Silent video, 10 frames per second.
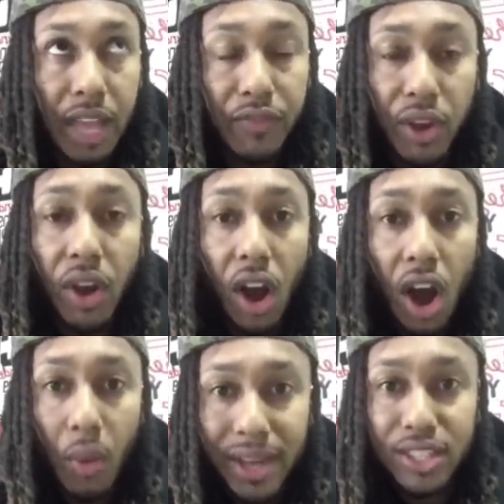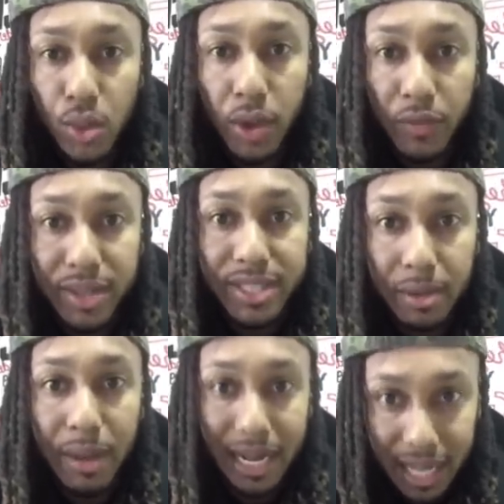If you're always doing for
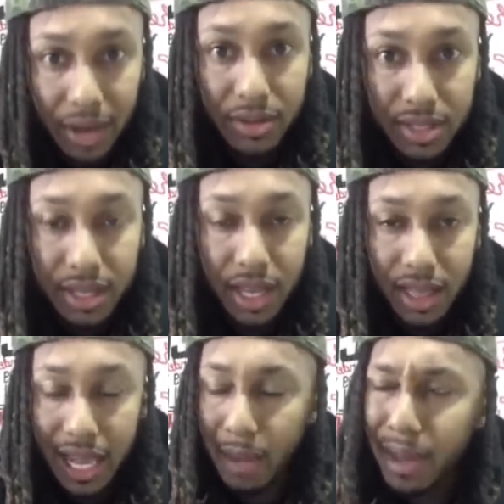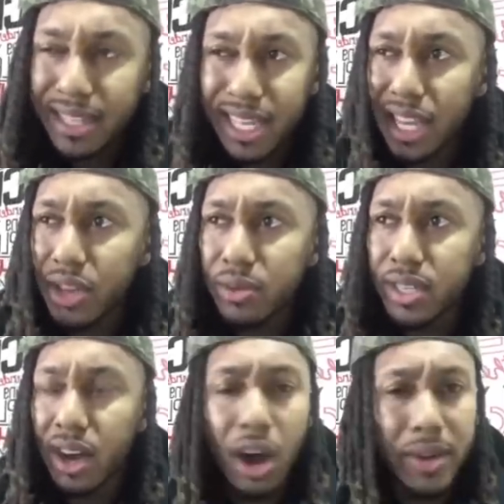somebody else, like, I'm not telling you
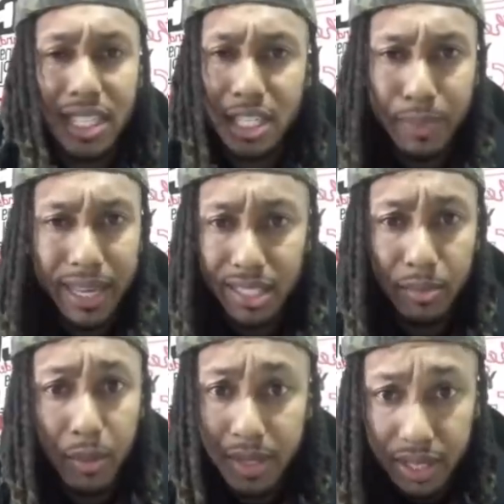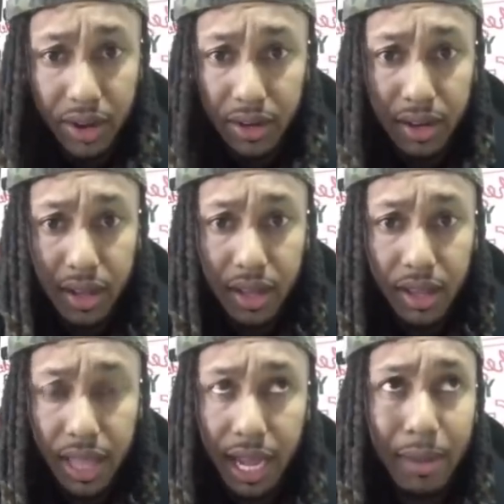to always expect something in return.
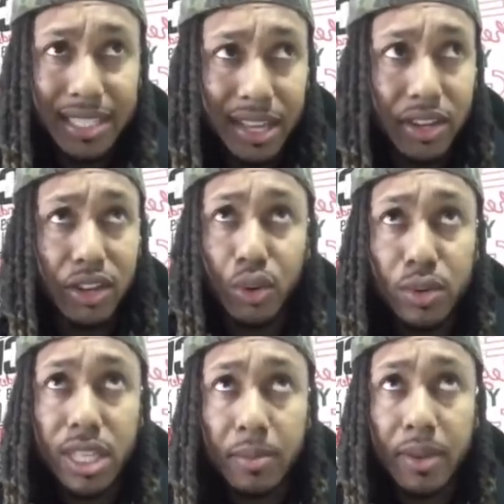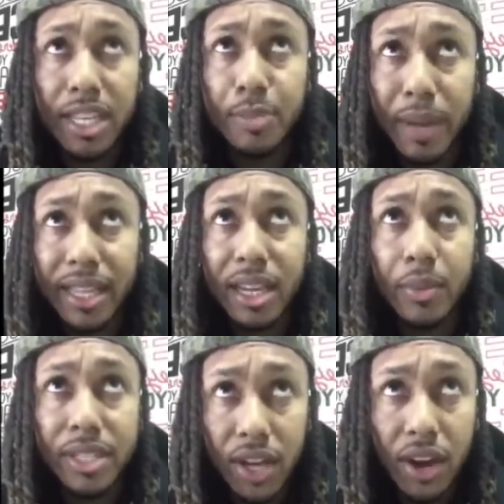Like, I'm not telling you to do something expecting
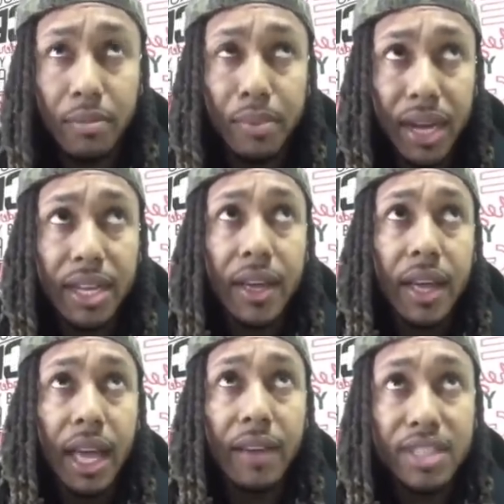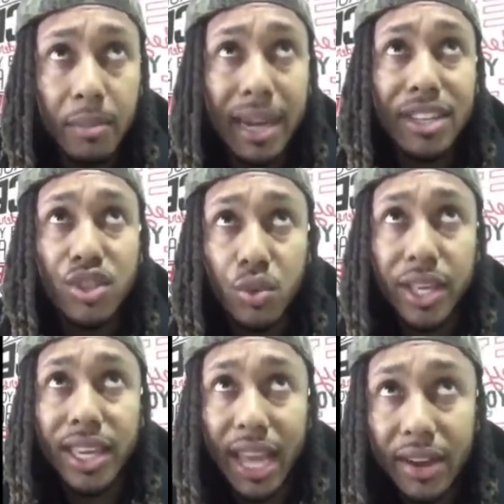in return. But if somebody
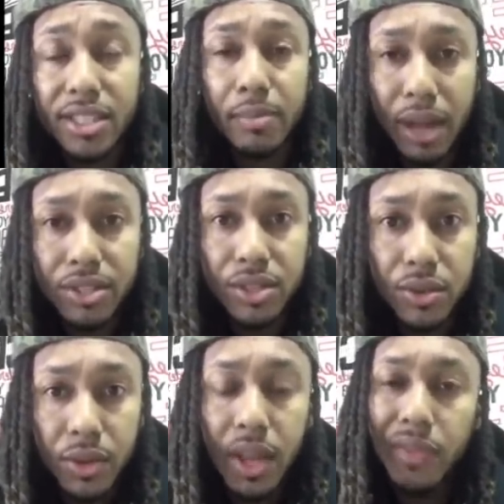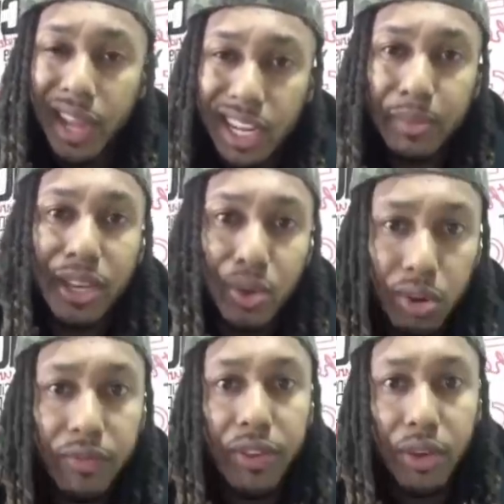truly cares about you, they're going to be
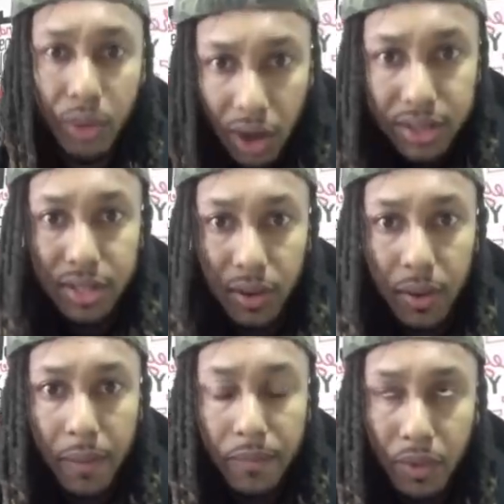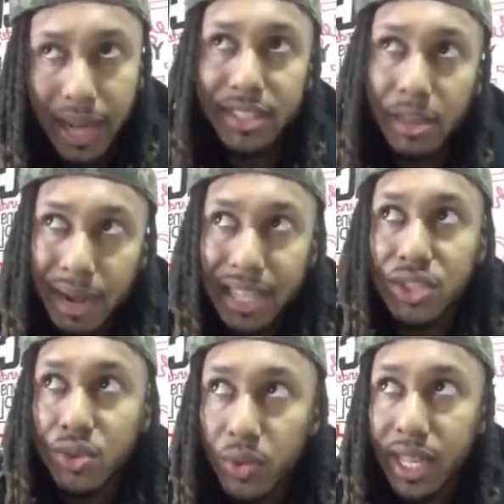doing for you also, right? If somebody
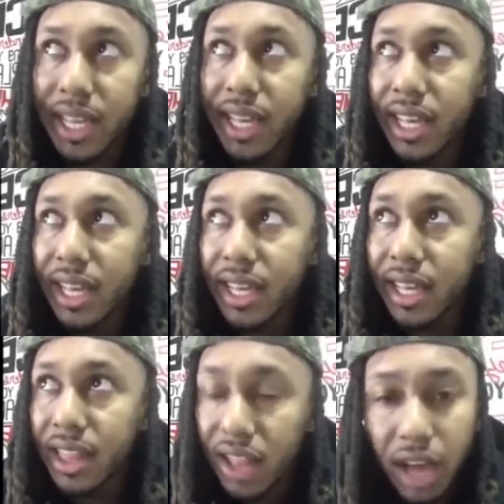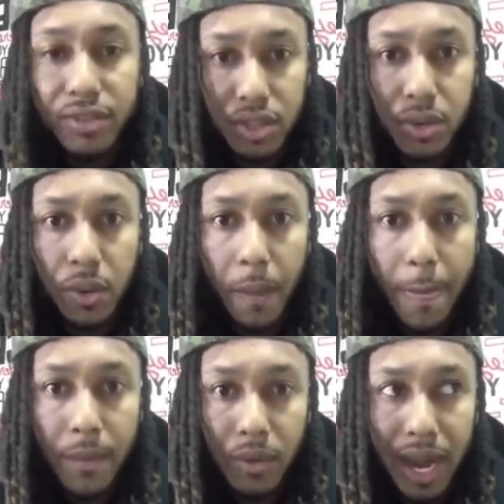truly loved you,
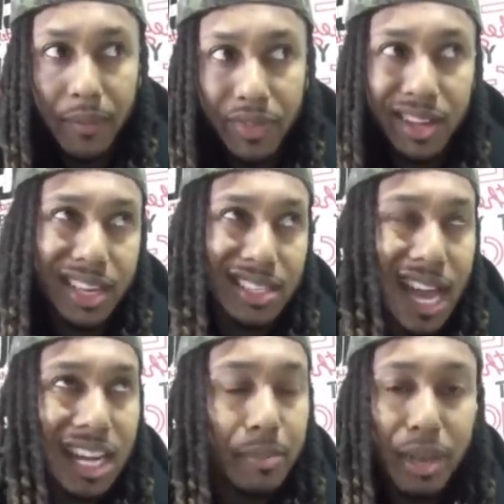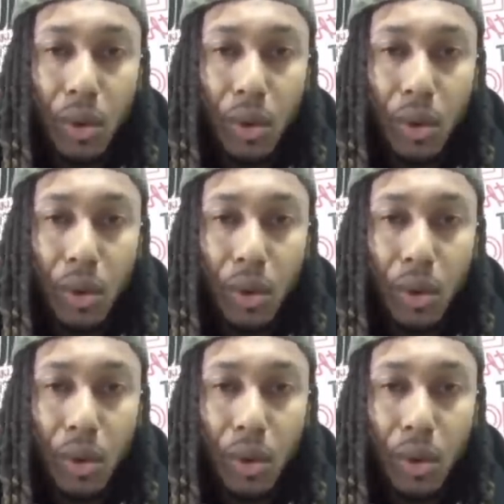right, it's not going to